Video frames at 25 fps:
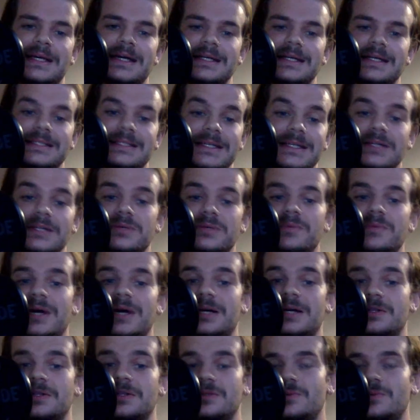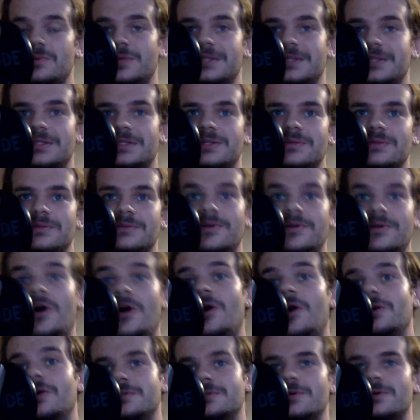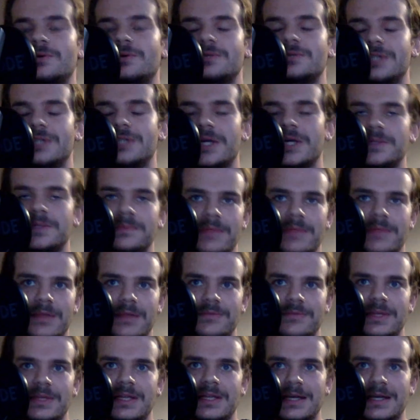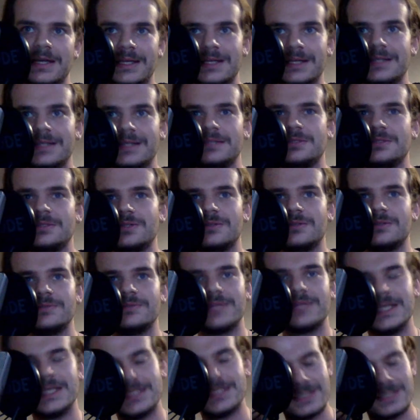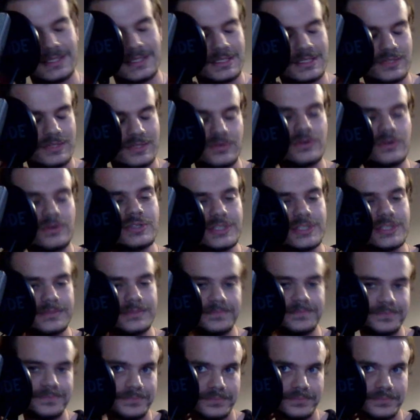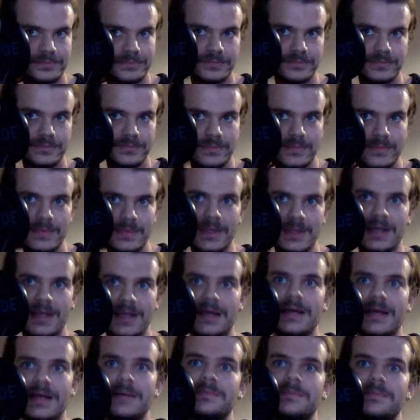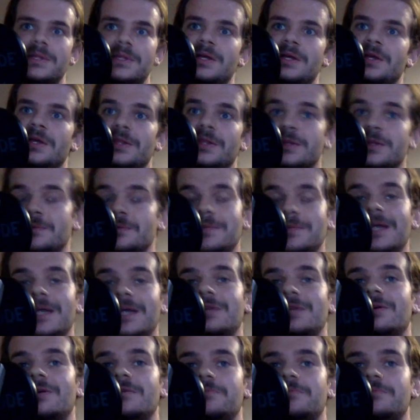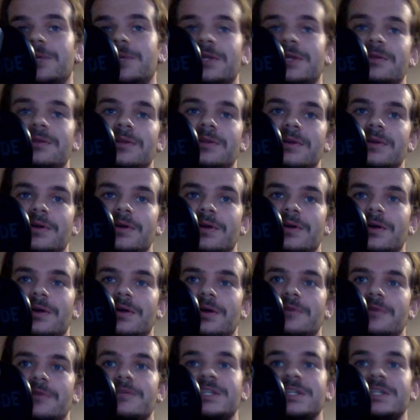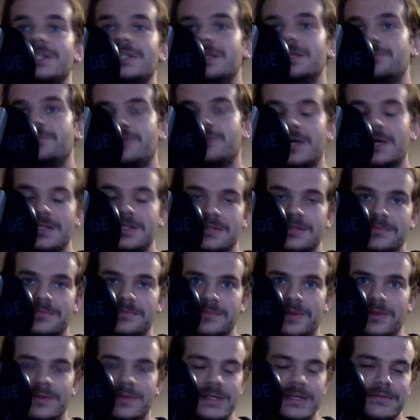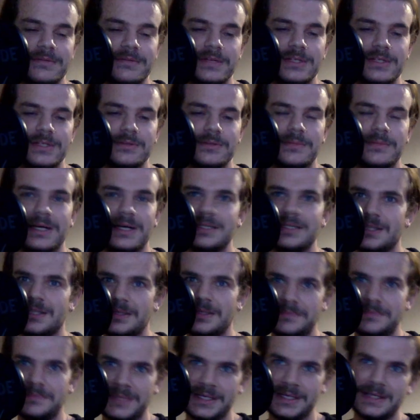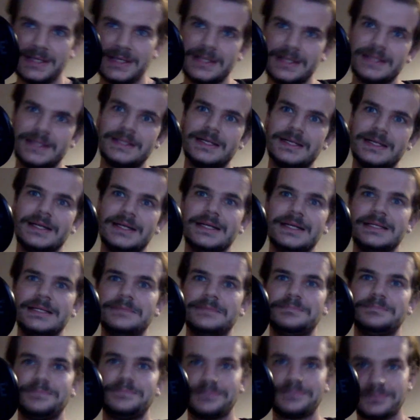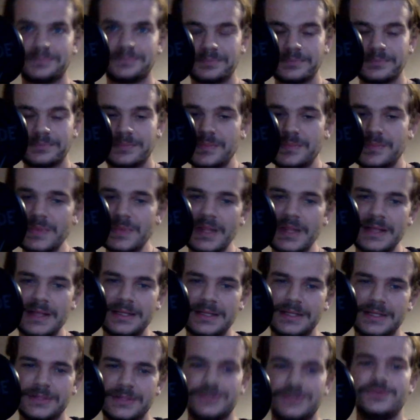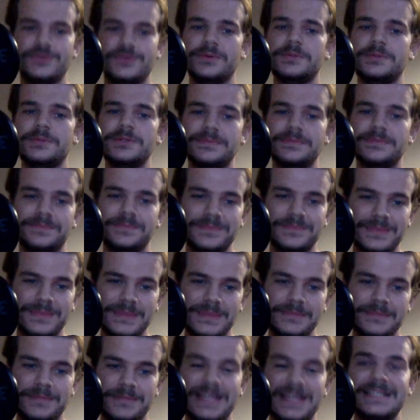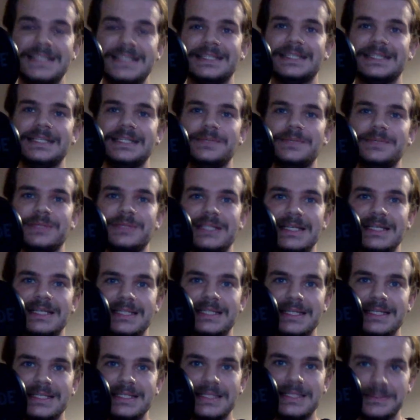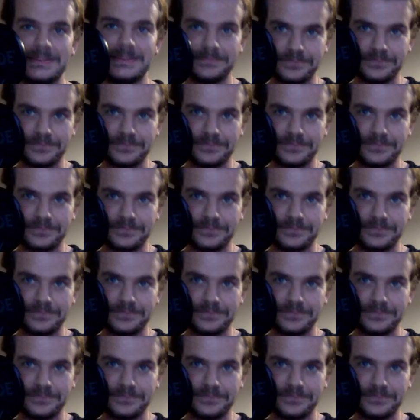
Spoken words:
deal well with sort of hot audio, if you like. It can sort of lead to distortion that may not have been originally present on the original master. The trouble basically with this is